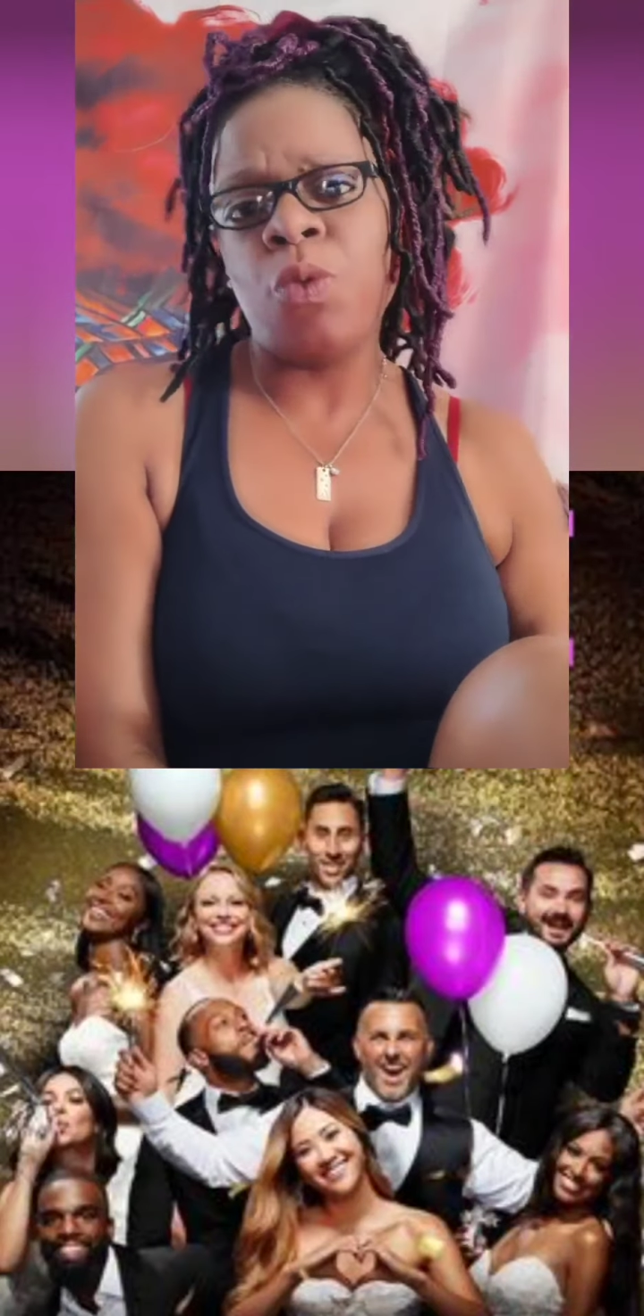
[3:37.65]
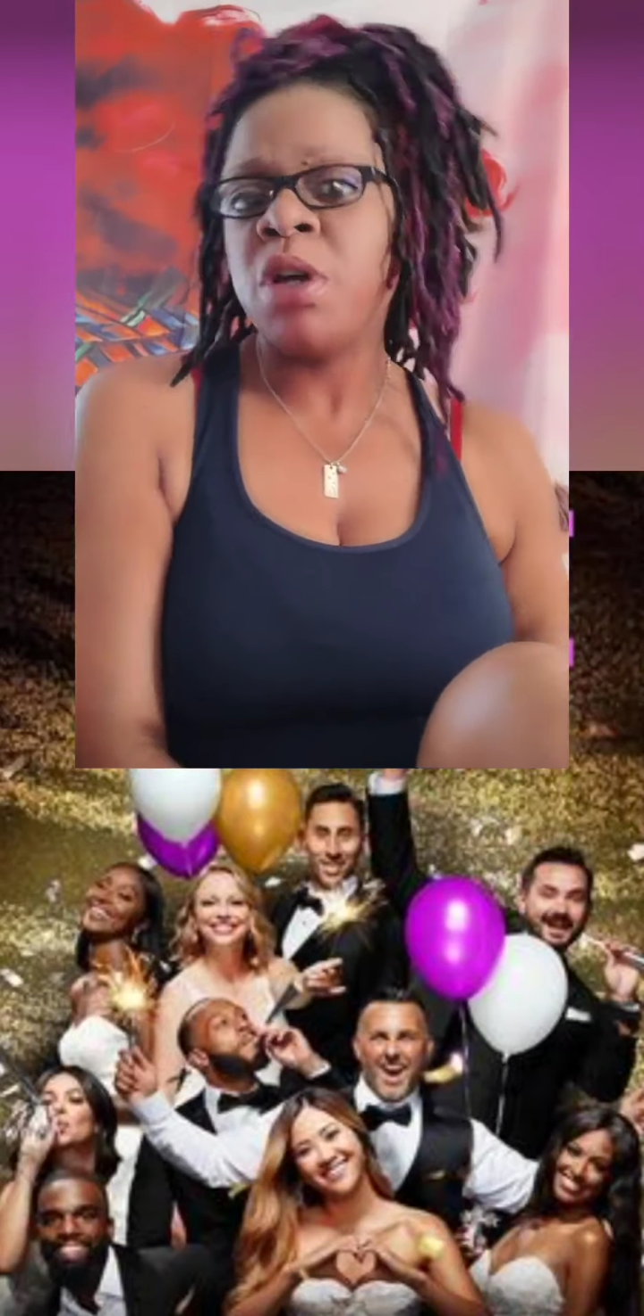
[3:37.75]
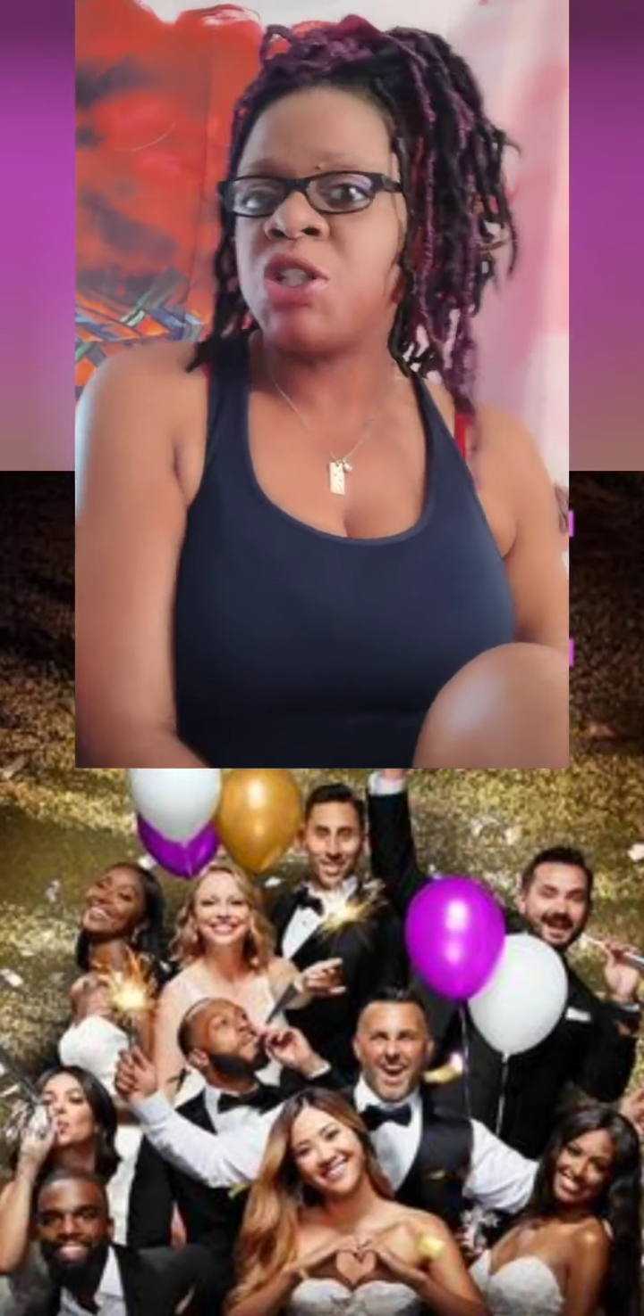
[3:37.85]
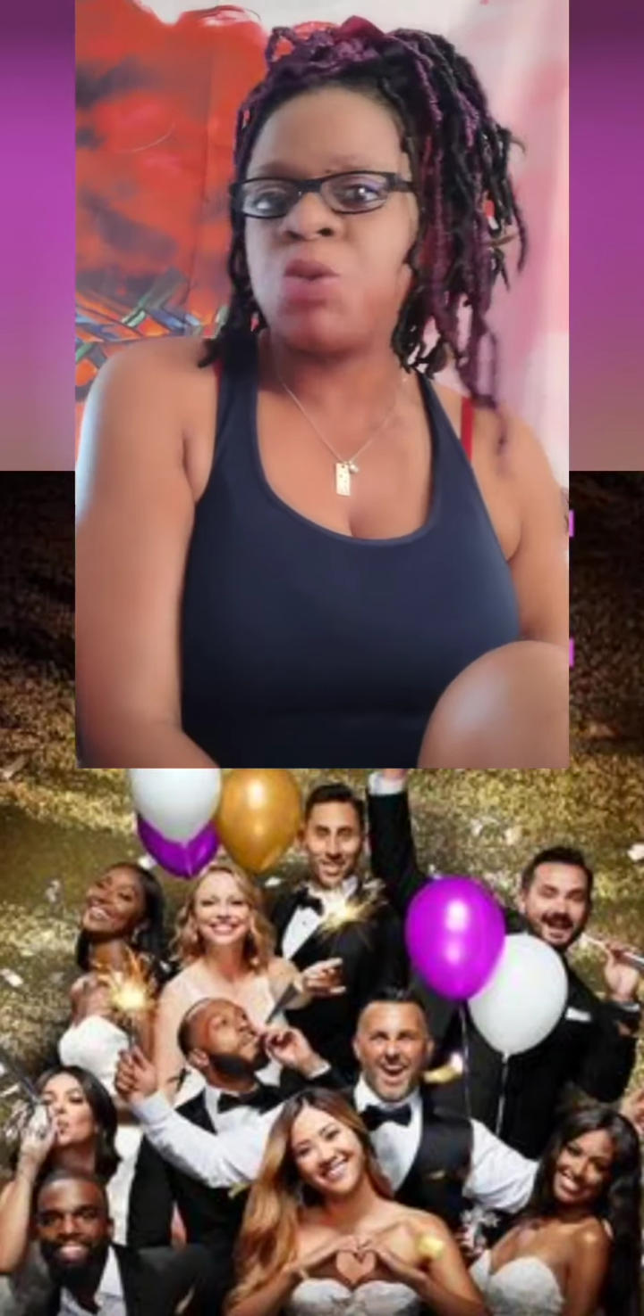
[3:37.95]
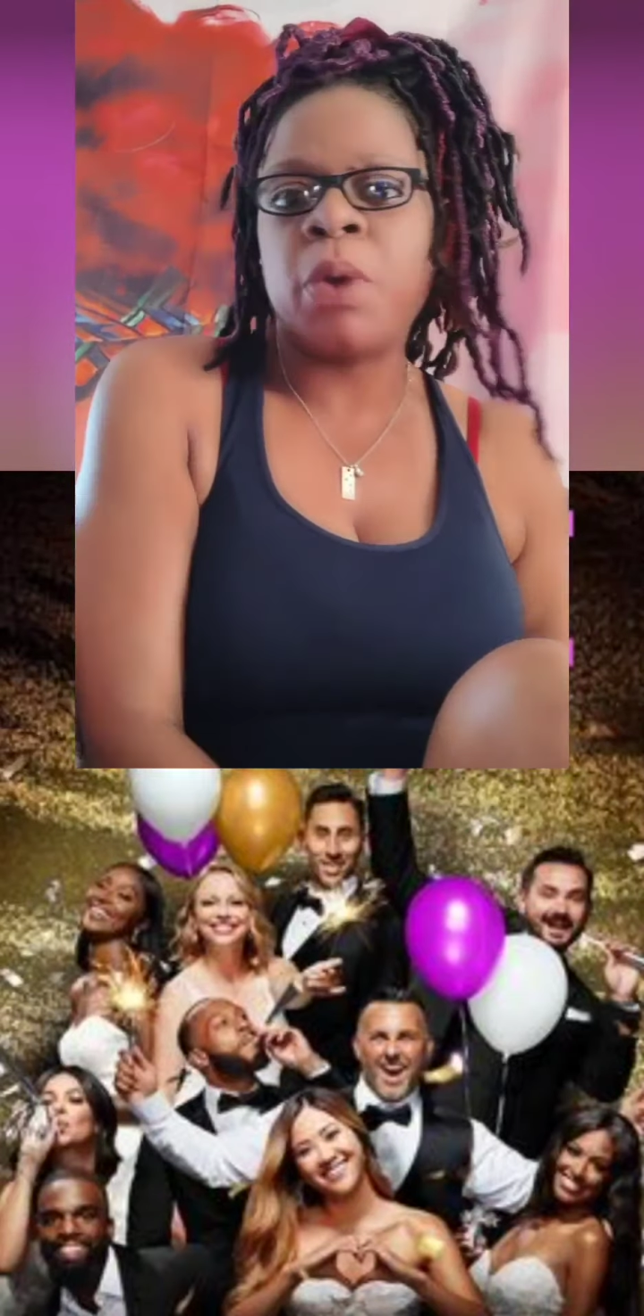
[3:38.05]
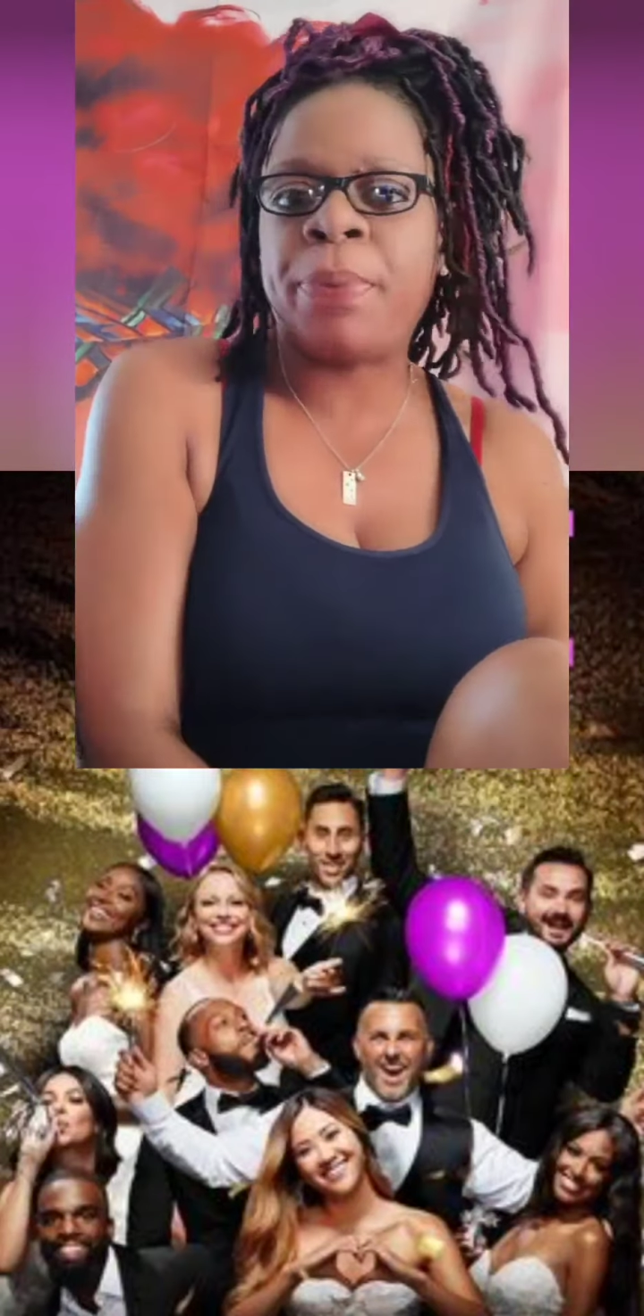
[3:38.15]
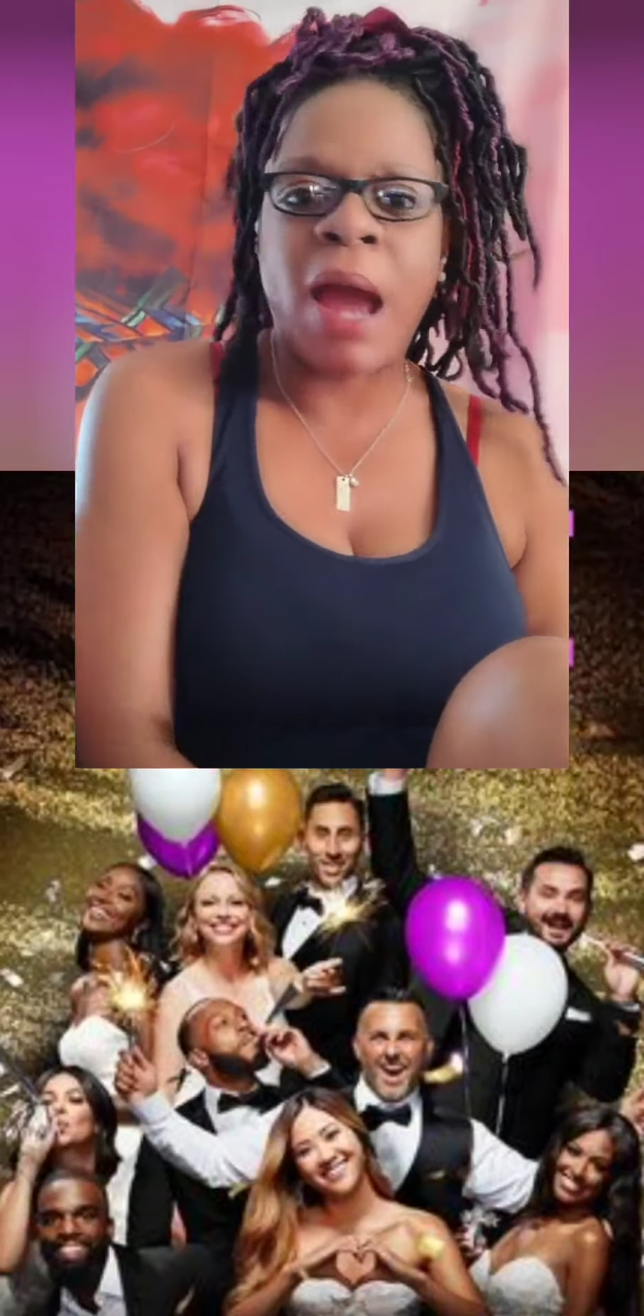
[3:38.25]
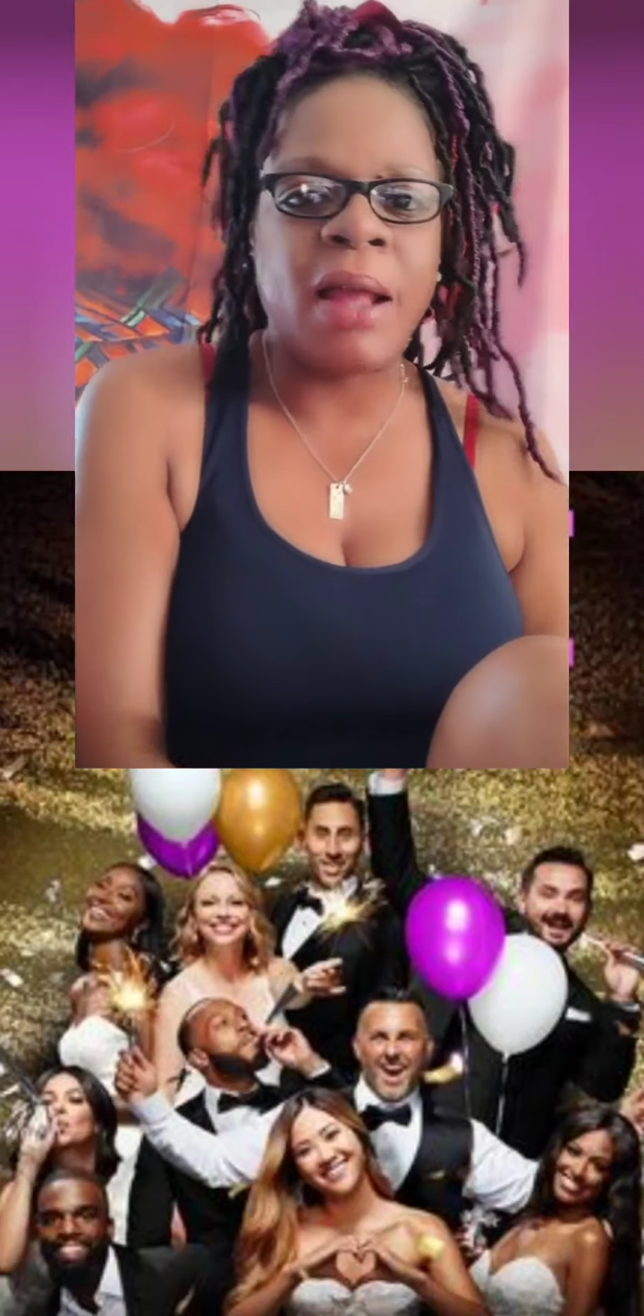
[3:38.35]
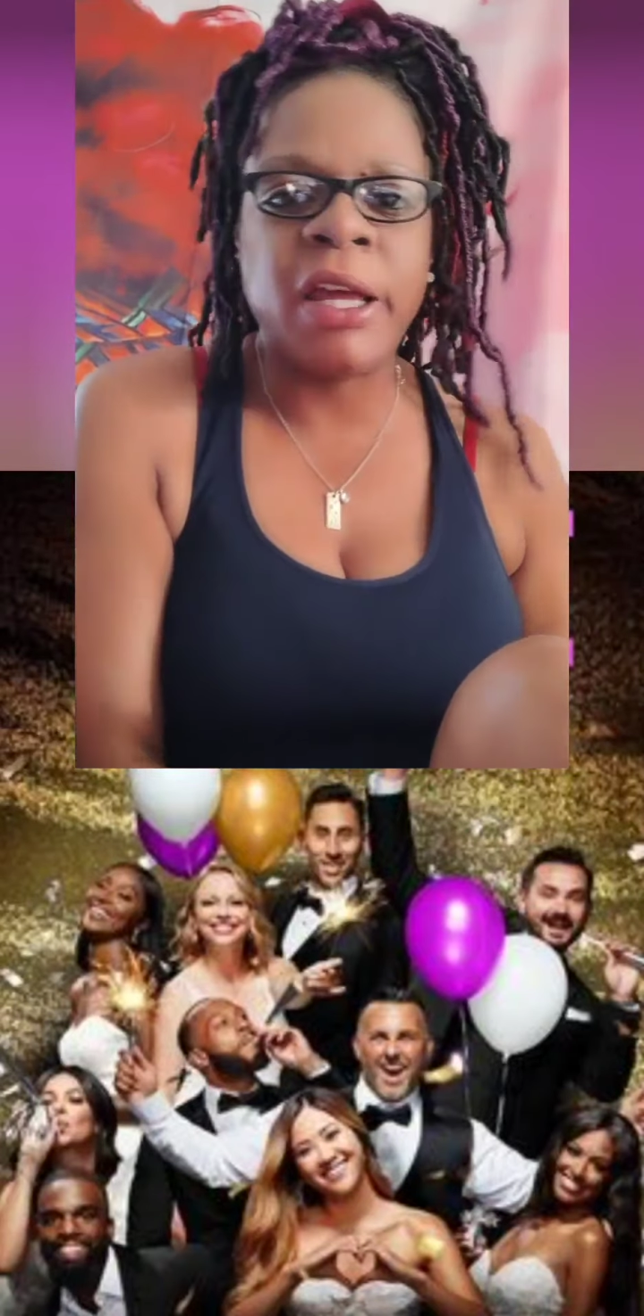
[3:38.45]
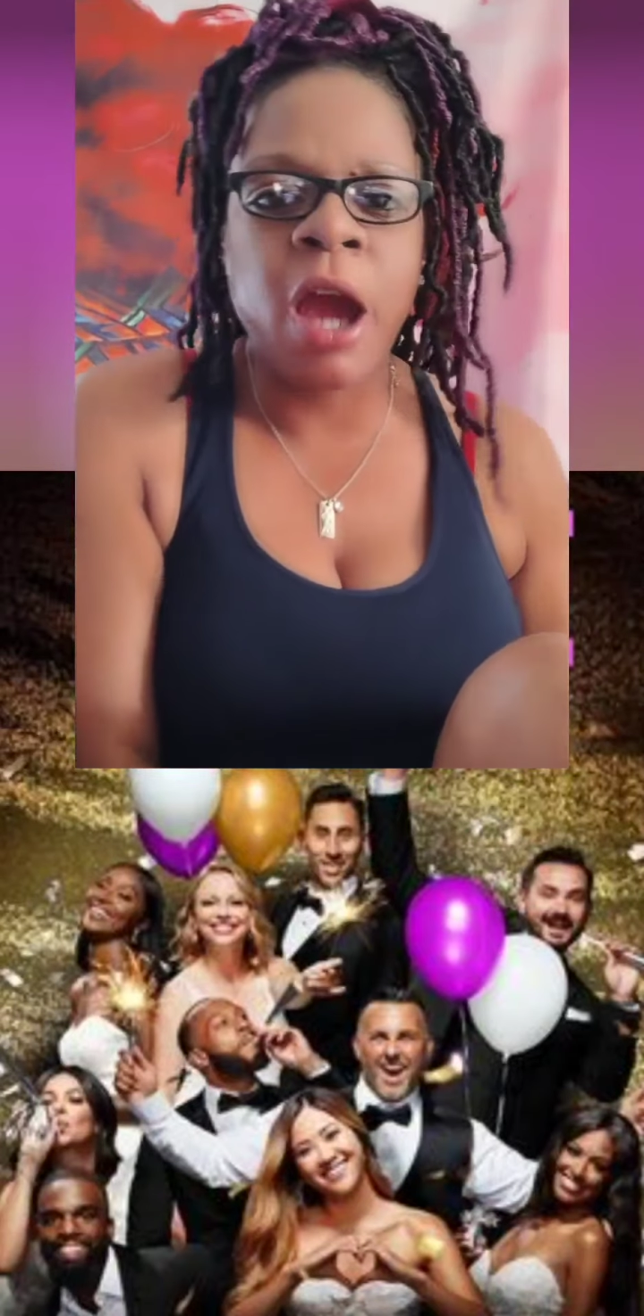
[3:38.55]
which we probably